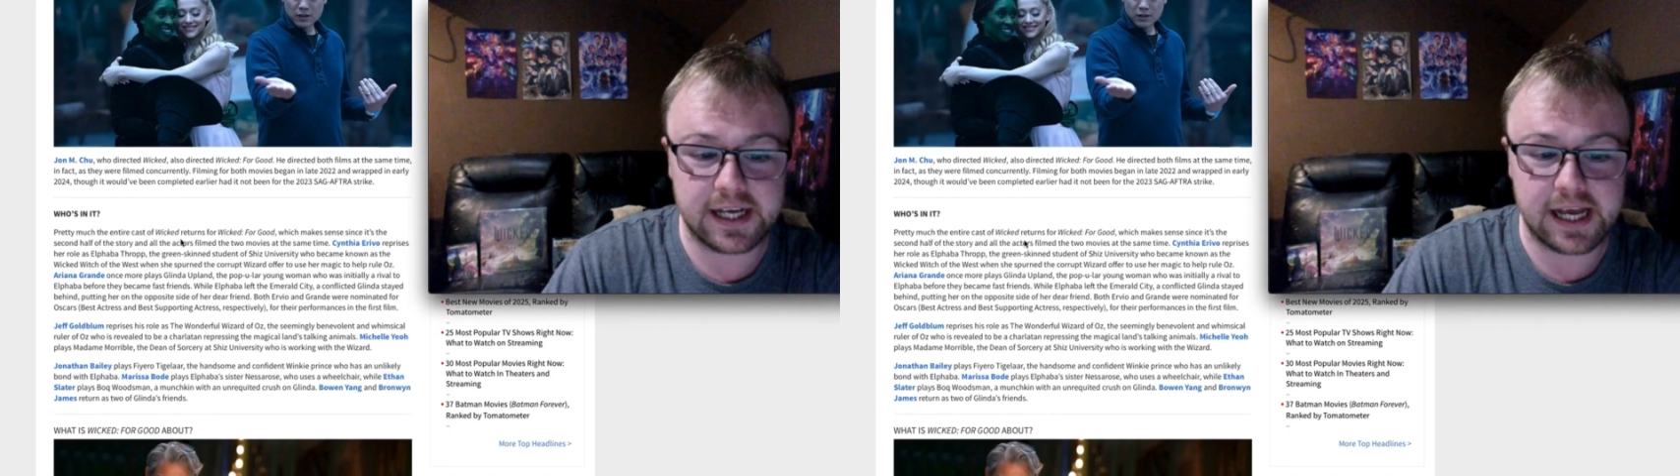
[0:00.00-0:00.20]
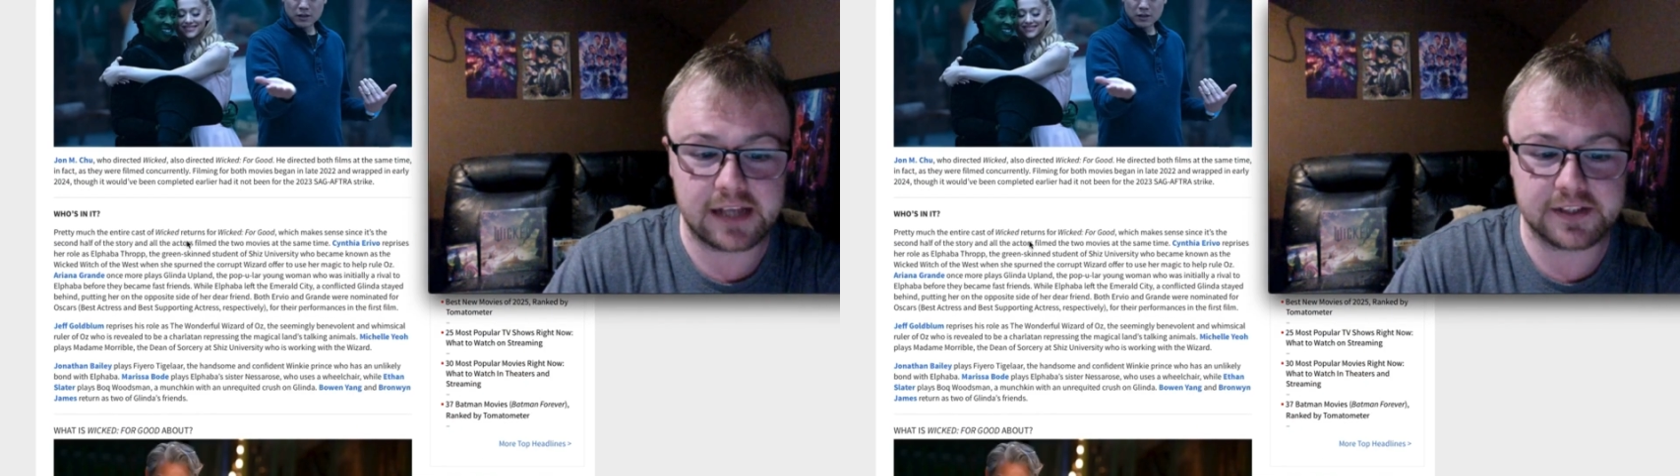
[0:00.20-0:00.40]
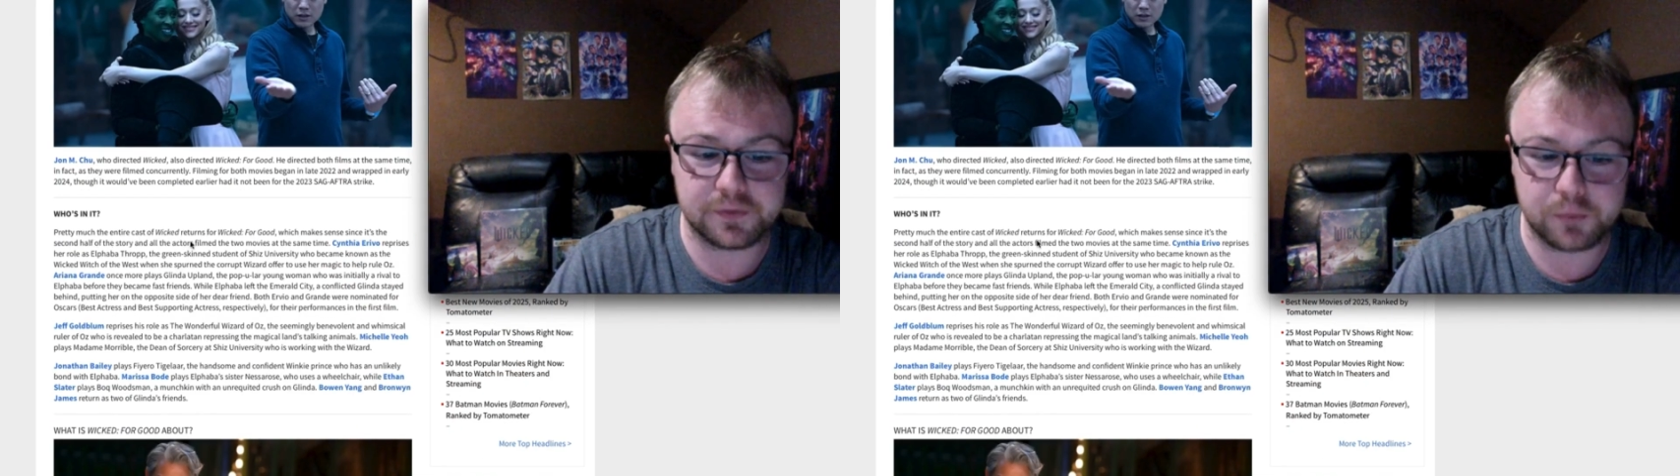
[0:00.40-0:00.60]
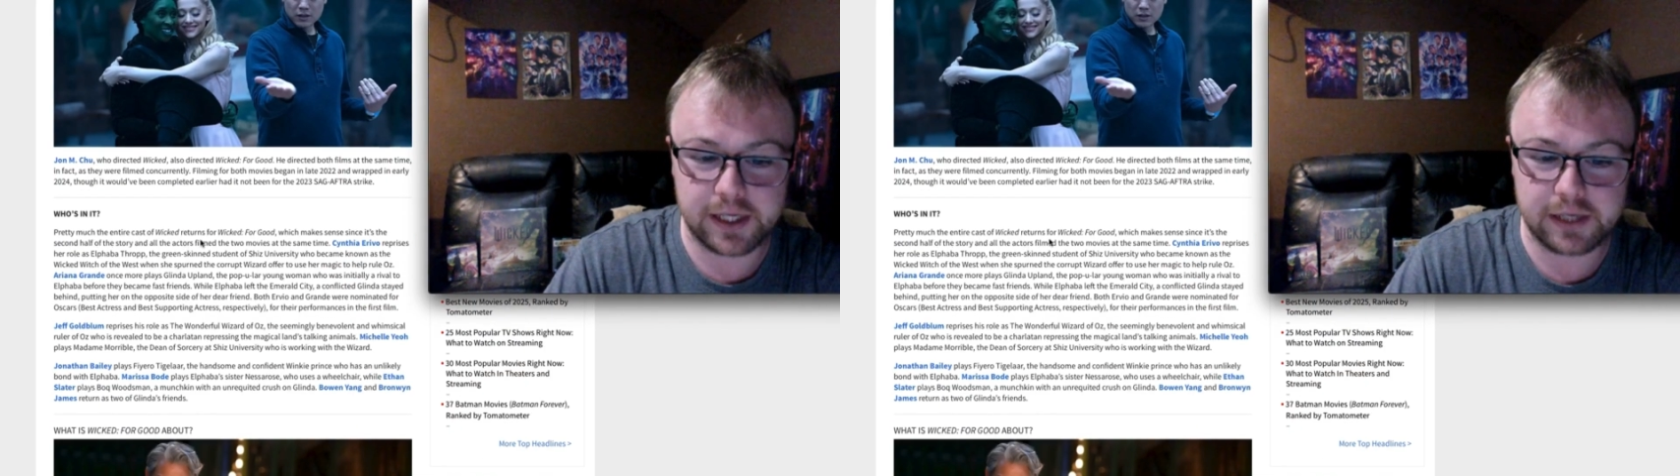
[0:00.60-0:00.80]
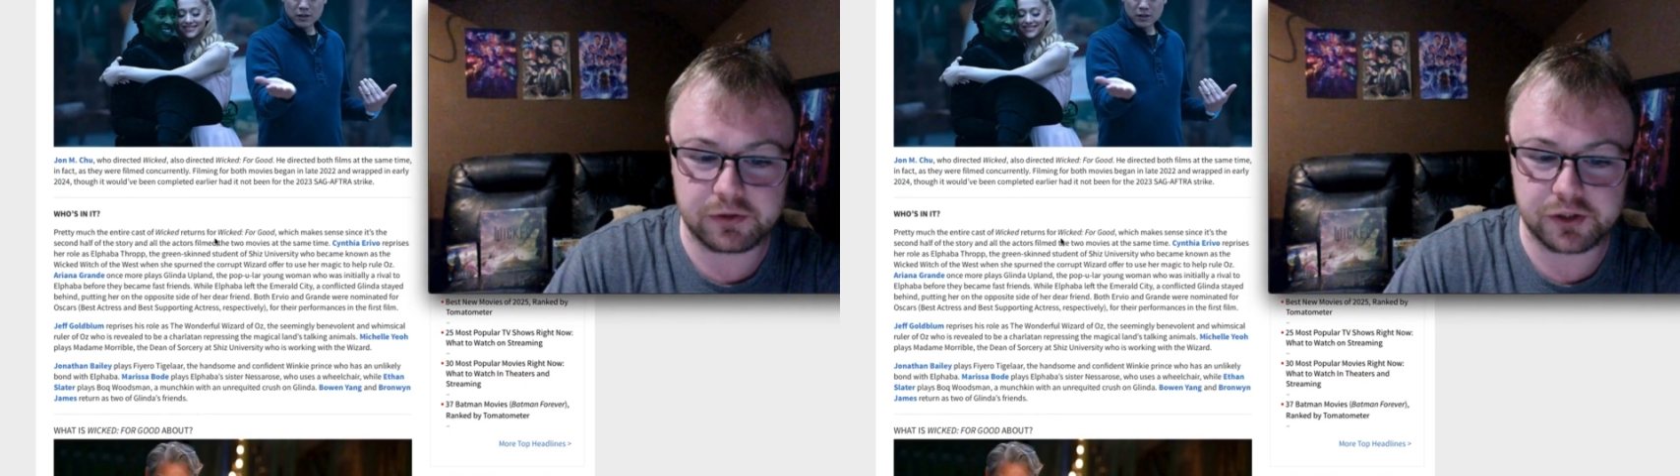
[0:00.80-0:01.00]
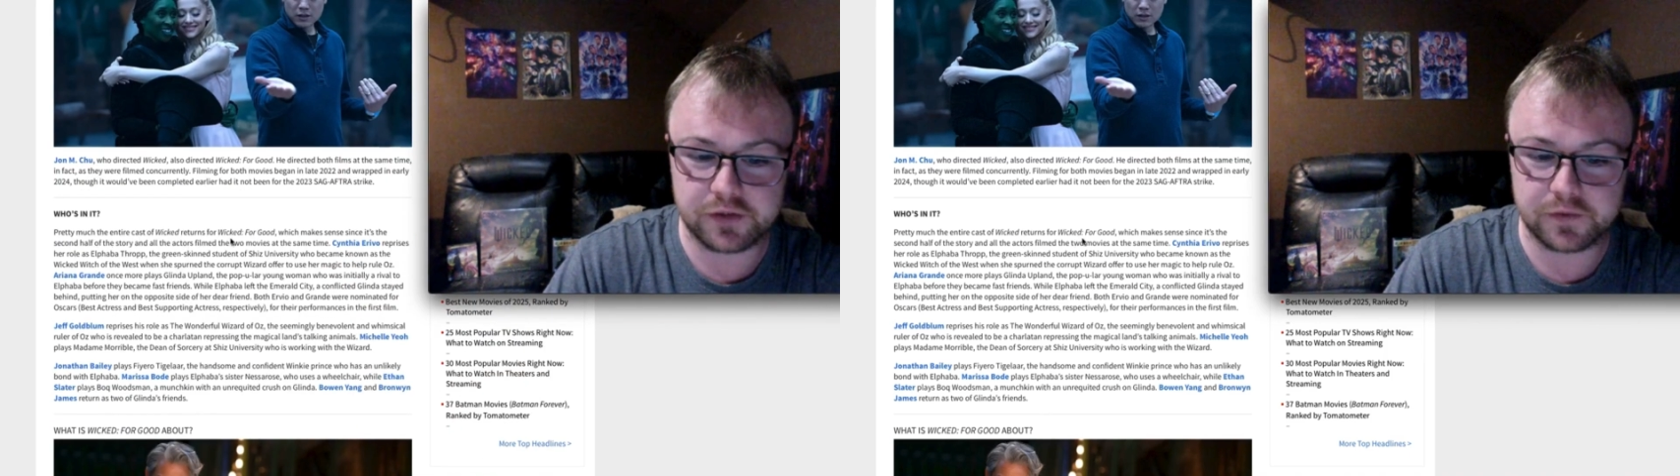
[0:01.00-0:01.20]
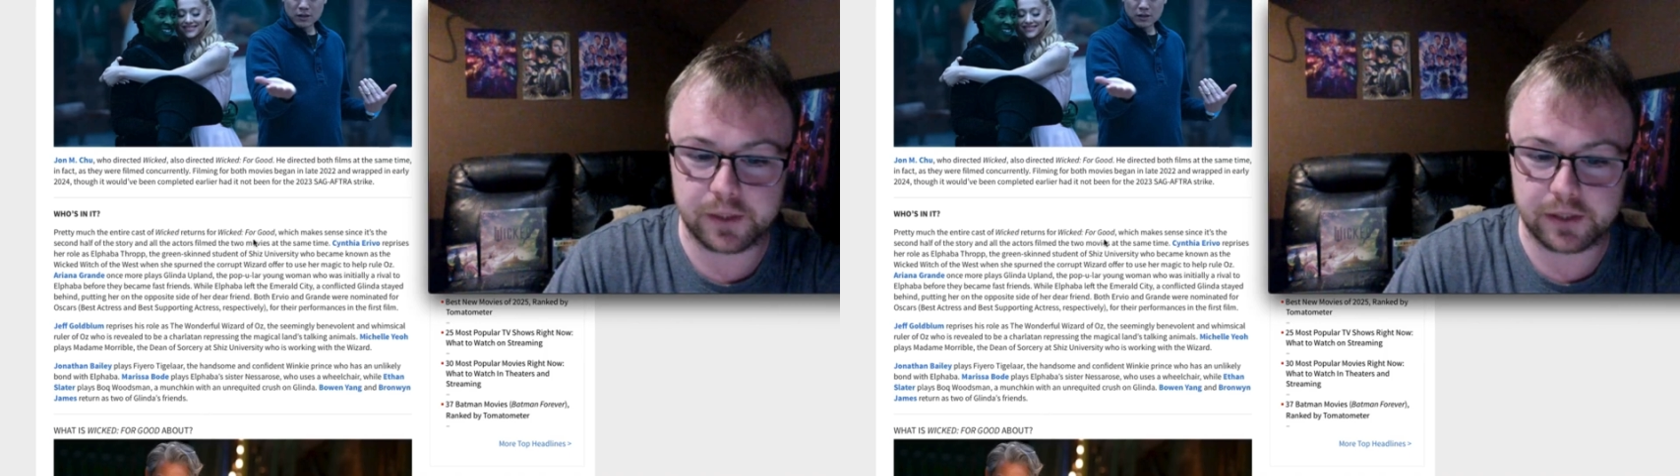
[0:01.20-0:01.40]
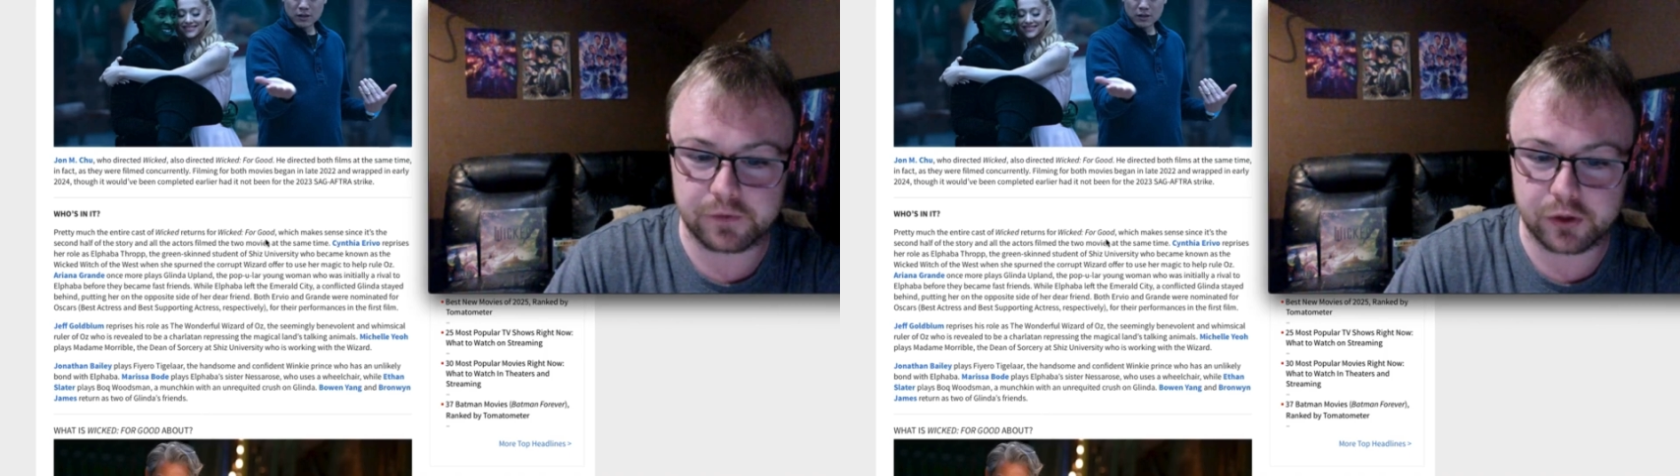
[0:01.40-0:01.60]
cast of Wicked returns to
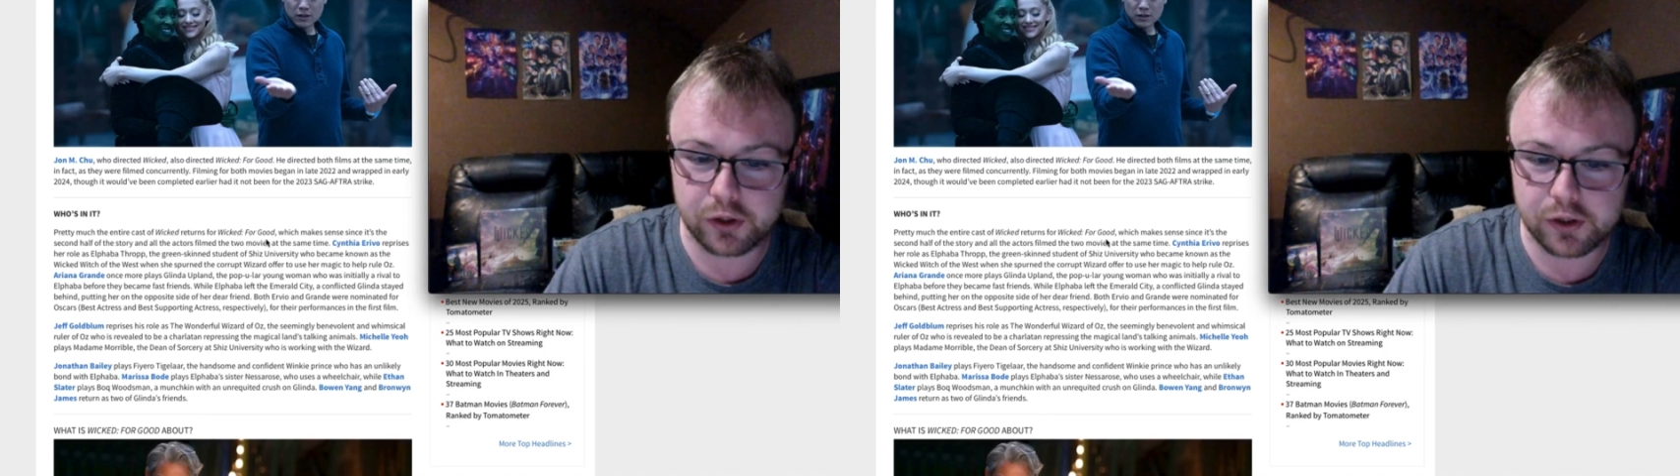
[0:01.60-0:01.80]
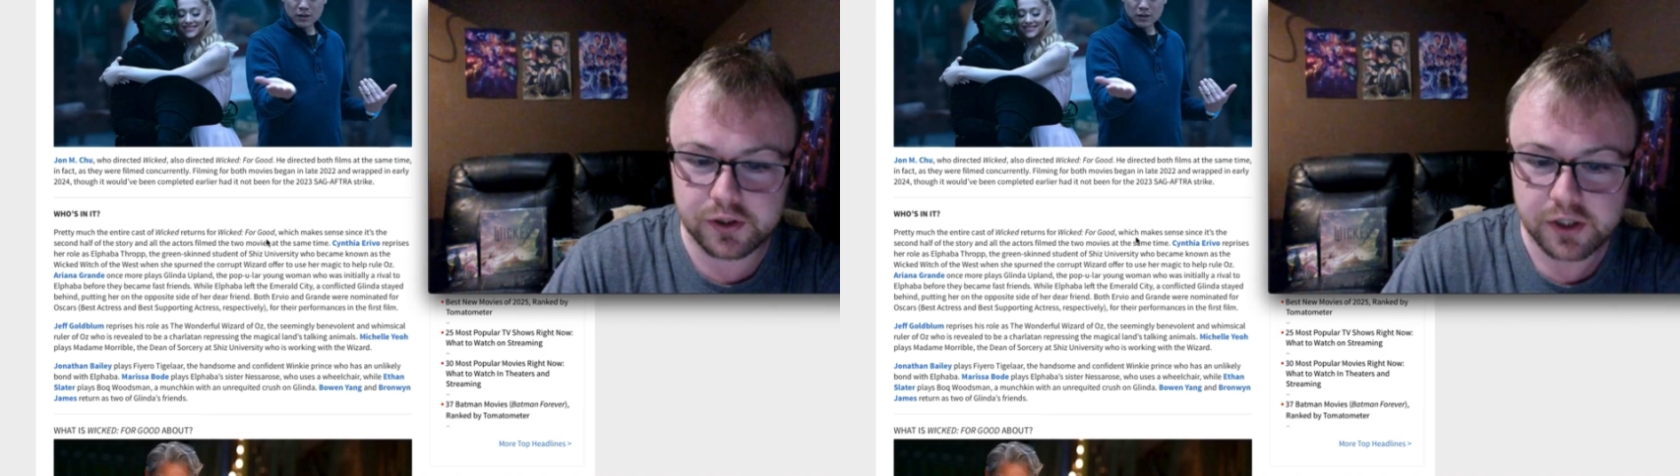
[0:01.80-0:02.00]
Wicked for Good,